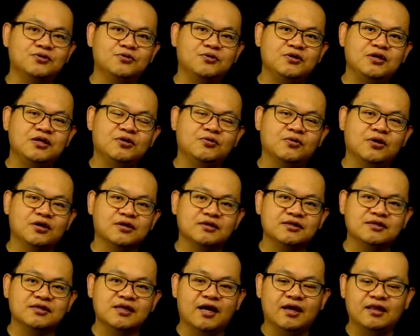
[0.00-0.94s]
you need to
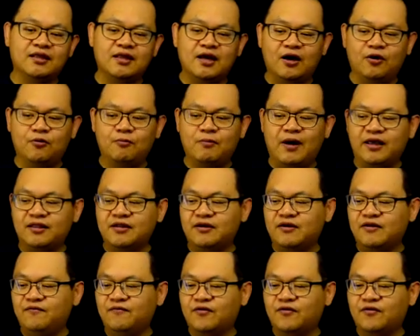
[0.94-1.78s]
understand how binary